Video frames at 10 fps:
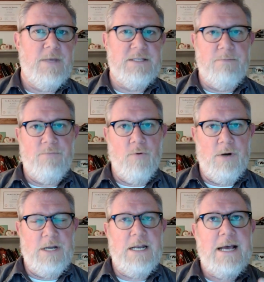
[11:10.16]
is
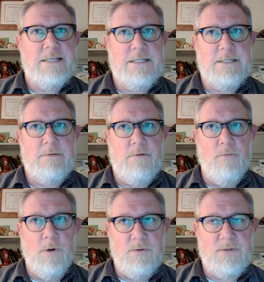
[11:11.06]
important. It has its
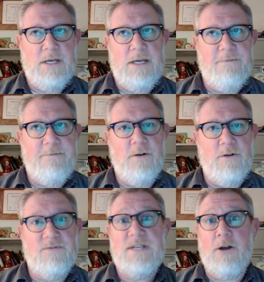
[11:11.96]
roots in the
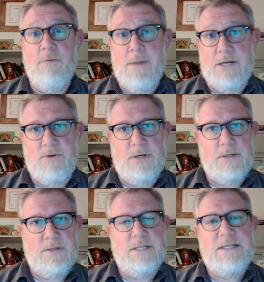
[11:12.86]
field of
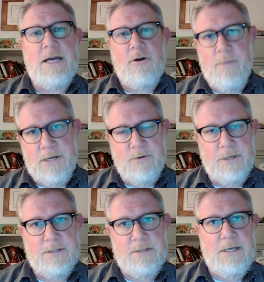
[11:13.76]
psychometrics, and the
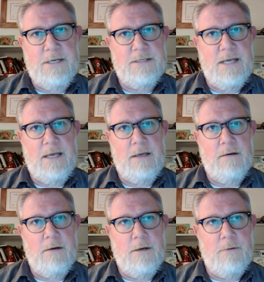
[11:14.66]
psychometrics is a
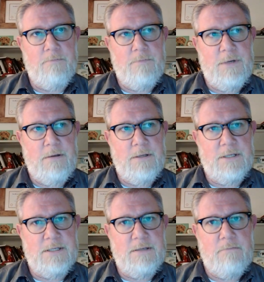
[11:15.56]
um, is
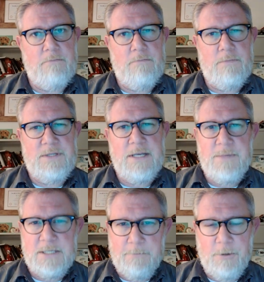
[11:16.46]
a
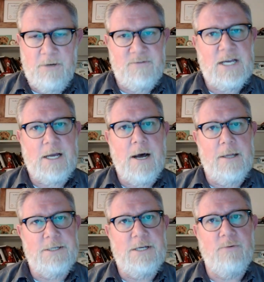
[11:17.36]
subdiscipline of
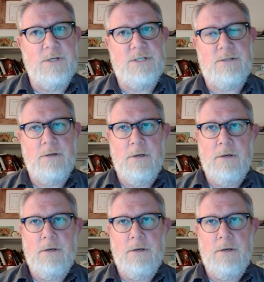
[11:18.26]
psychology, which